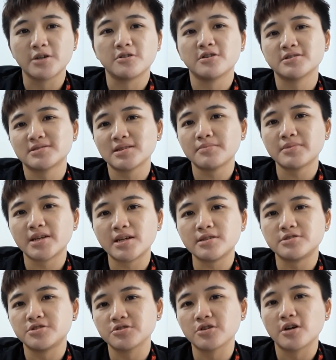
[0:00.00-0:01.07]
On some
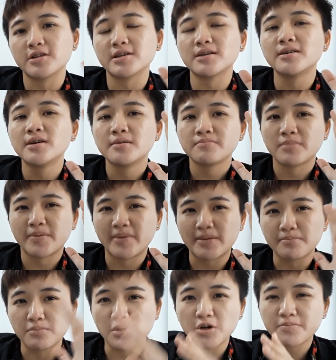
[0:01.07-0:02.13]
days, euro dollar might be
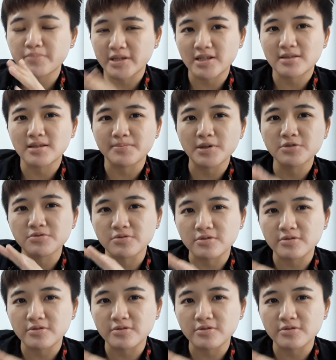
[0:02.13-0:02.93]
more predictable to